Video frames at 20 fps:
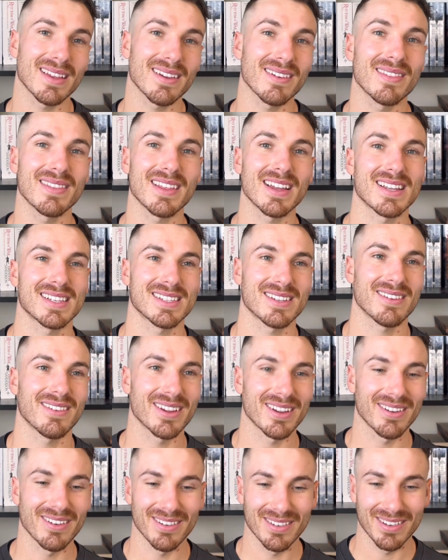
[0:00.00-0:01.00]
good things
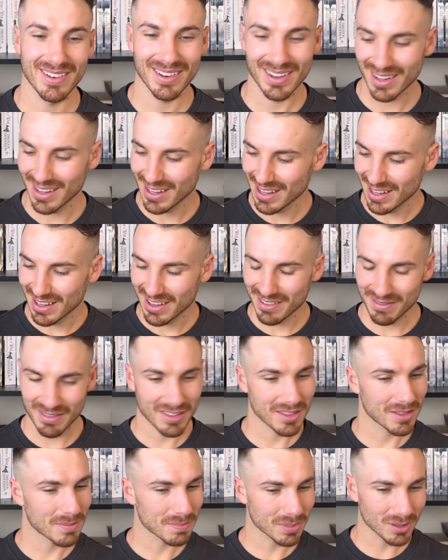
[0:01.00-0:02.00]
going on with
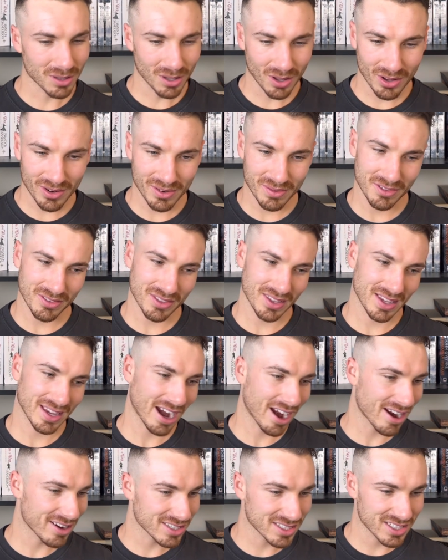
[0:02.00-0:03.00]
plot, with
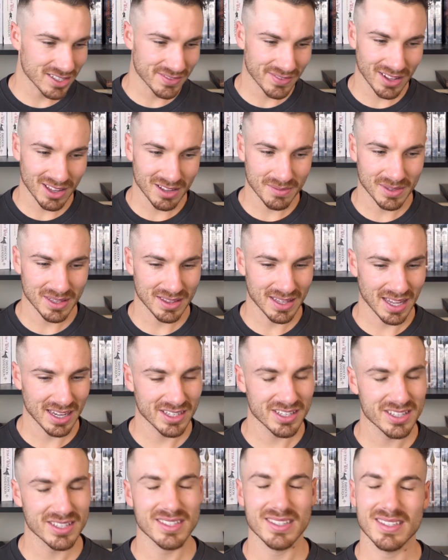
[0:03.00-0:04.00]
character development that you
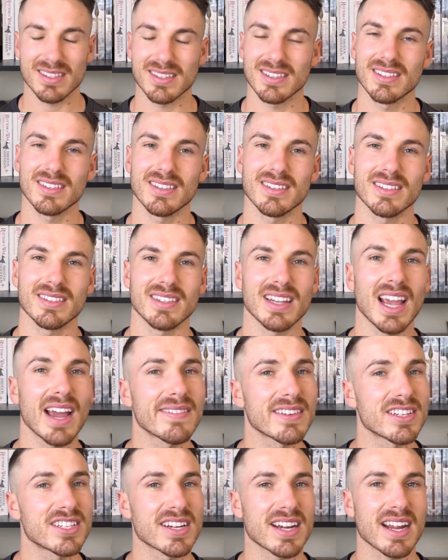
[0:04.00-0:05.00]
have
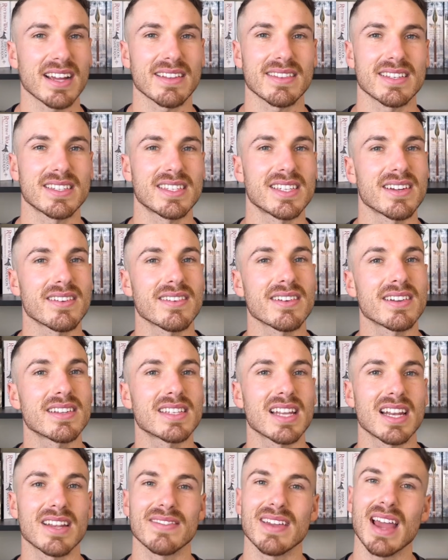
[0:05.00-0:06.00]
to check out this series.
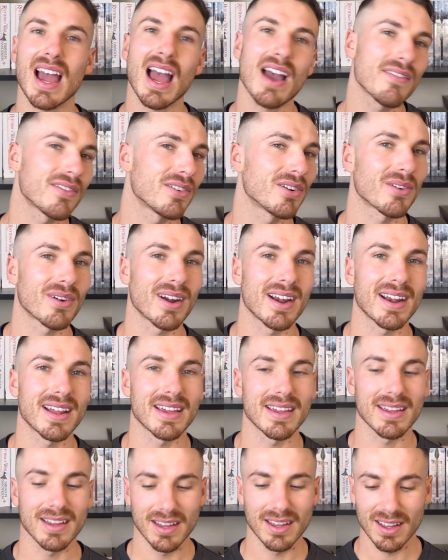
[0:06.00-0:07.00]
And if you haven't
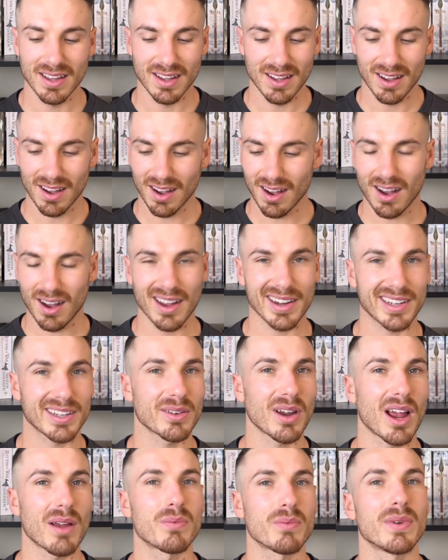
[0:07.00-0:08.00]
already, I
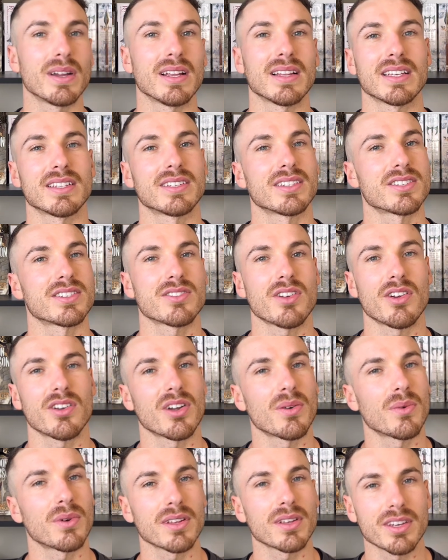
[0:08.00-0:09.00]
really just don't know
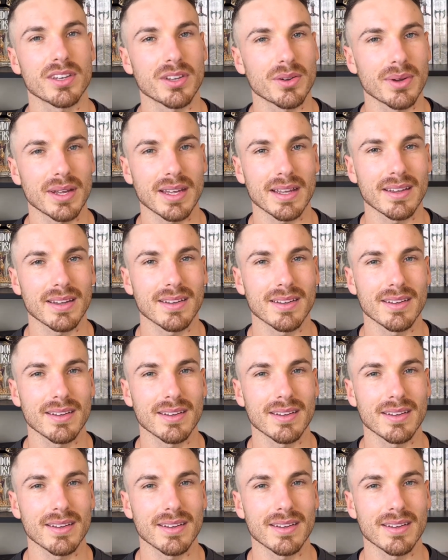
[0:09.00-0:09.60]
what you're doing.